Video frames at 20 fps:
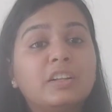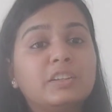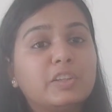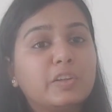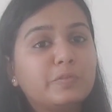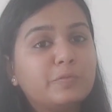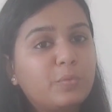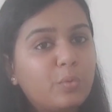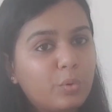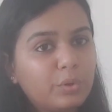
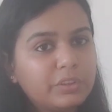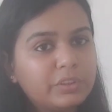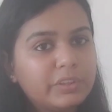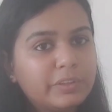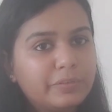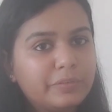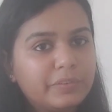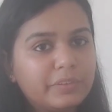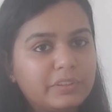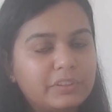The fourth
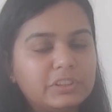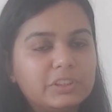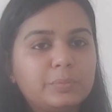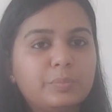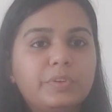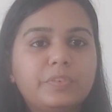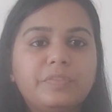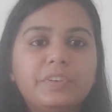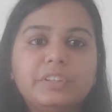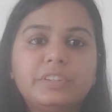difference
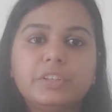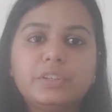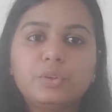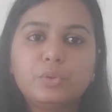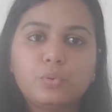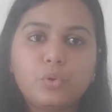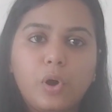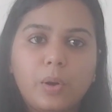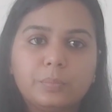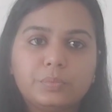between the
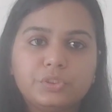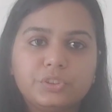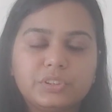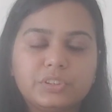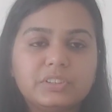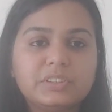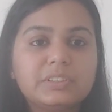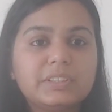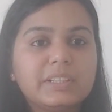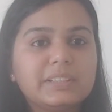two
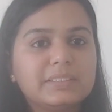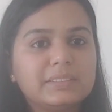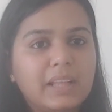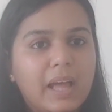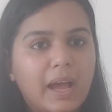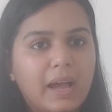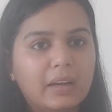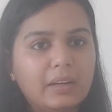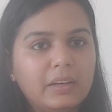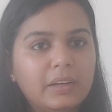options is
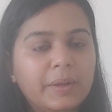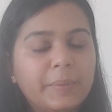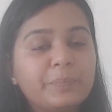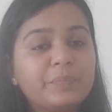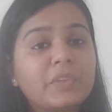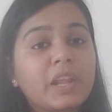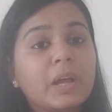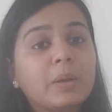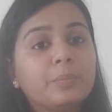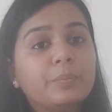that
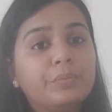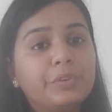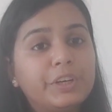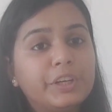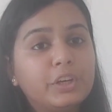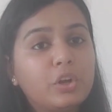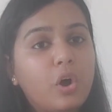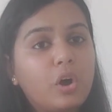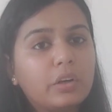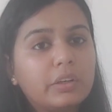
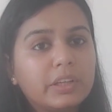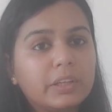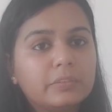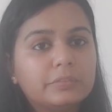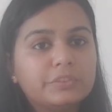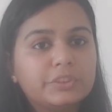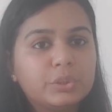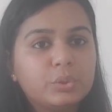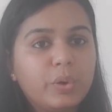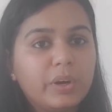pre-doc
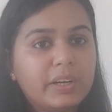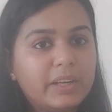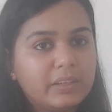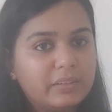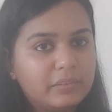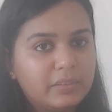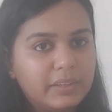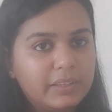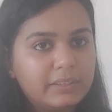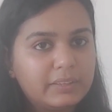gives you a
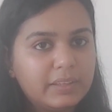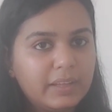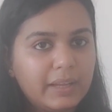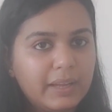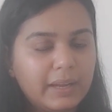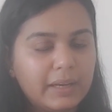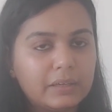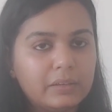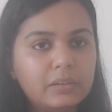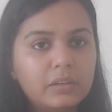degree in the
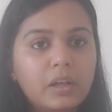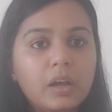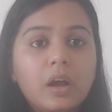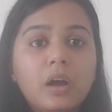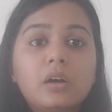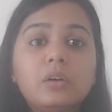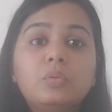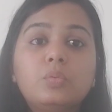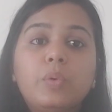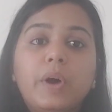end,
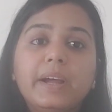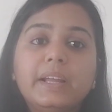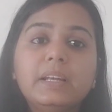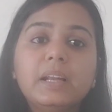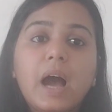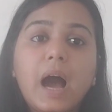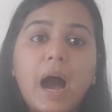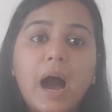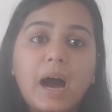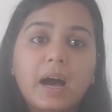
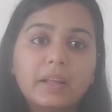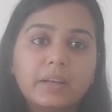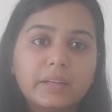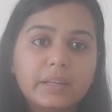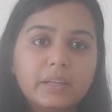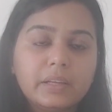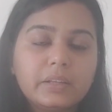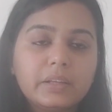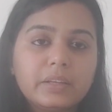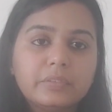while
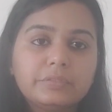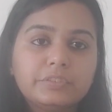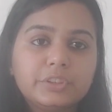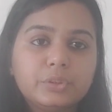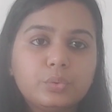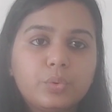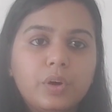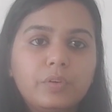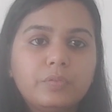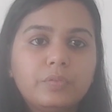RA gives
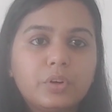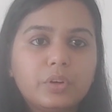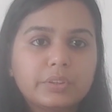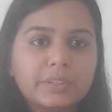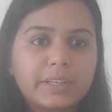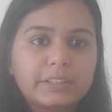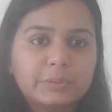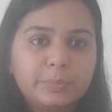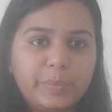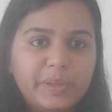you a
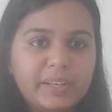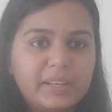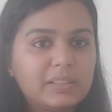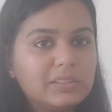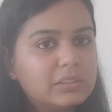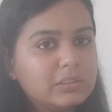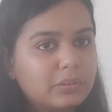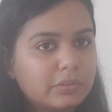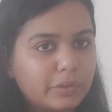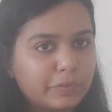work
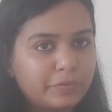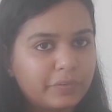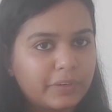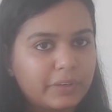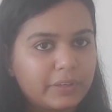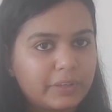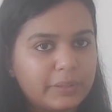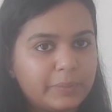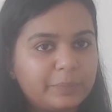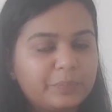experience
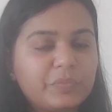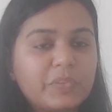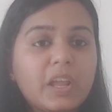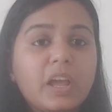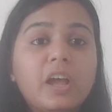certificate.